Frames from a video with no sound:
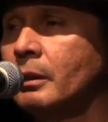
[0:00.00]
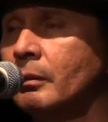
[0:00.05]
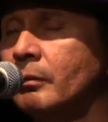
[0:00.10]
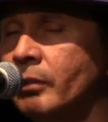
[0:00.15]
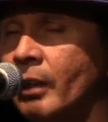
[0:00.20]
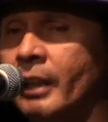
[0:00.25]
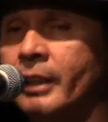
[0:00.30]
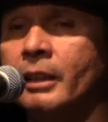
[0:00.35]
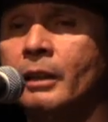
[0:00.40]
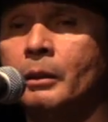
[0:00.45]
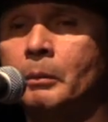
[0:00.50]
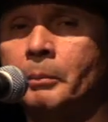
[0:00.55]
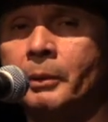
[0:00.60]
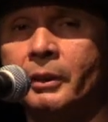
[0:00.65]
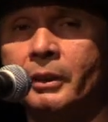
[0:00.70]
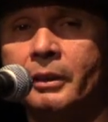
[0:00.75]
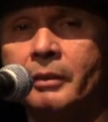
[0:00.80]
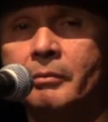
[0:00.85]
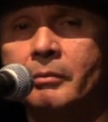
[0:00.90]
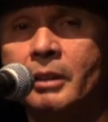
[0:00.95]
Vi
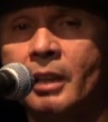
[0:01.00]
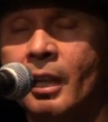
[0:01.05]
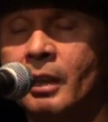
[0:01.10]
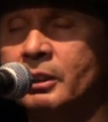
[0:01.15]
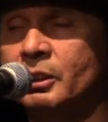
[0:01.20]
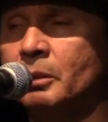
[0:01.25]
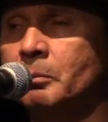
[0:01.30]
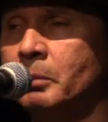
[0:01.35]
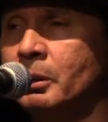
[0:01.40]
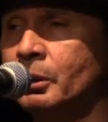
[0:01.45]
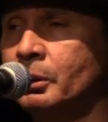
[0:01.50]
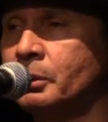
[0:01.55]
Hilbert, Taksha